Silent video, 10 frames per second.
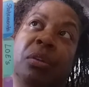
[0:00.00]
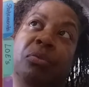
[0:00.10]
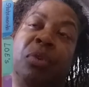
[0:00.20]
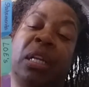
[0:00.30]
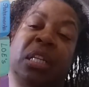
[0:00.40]

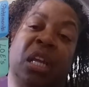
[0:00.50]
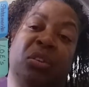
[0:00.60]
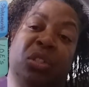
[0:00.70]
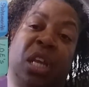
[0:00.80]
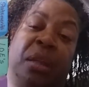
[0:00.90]

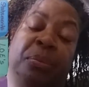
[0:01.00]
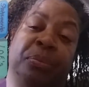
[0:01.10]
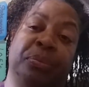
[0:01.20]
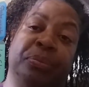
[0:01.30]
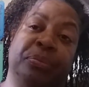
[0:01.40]
rectangular shape
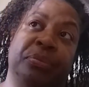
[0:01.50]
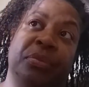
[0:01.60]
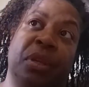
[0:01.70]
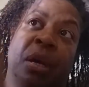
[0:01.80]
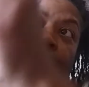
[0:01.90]

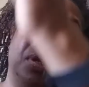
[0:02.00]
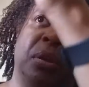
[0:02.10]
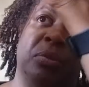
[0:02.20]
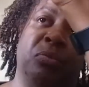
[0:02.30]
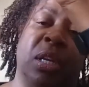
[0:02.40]
up
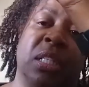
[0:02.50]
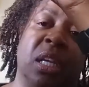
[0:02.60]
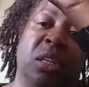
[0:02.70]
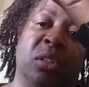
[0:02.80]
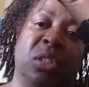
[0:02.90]
here,
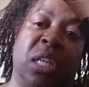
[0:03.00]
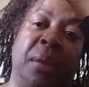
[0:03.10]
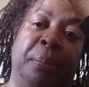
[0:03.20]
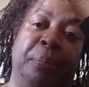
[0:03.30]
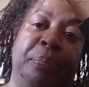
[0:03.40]
rectangular shape.